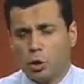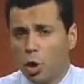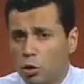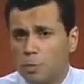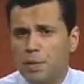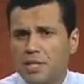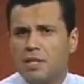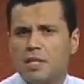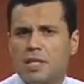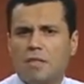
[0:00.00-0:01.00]
Don't be
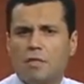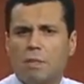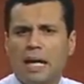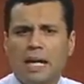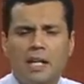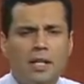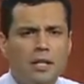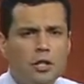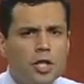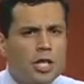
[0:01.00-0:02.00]
deceived by
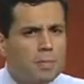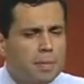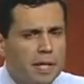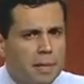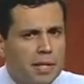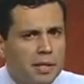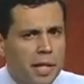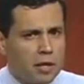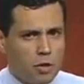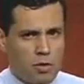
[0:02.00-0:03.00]
cheap
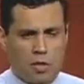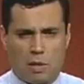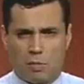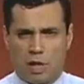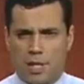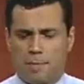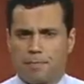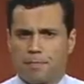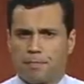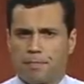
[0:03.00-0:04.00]
imitations out there.
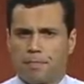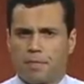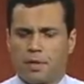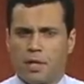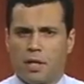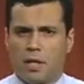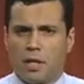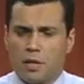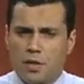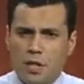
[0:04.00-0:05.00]

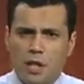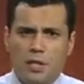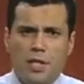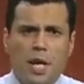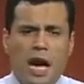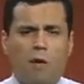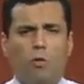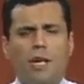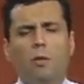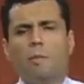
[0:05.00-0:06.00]
Third, a
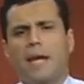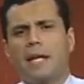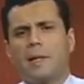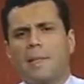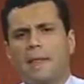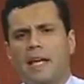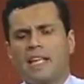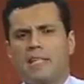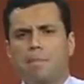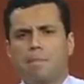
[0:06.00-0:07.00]
real man
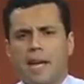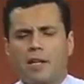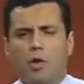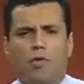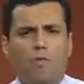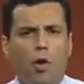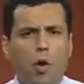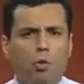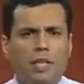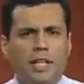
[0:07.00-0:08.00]
is a man of
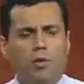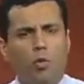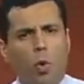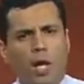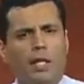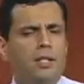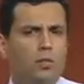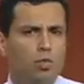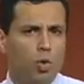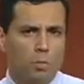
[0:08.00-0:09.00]
only one
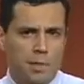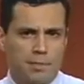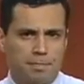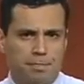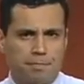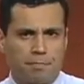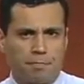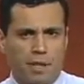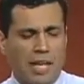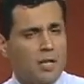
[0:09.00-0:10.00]
woman.
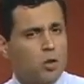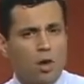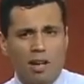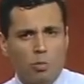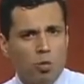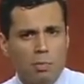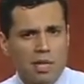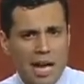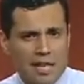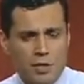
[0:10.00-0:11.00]
He's not a
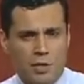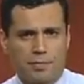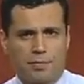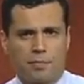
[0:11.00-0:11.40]
womanizer.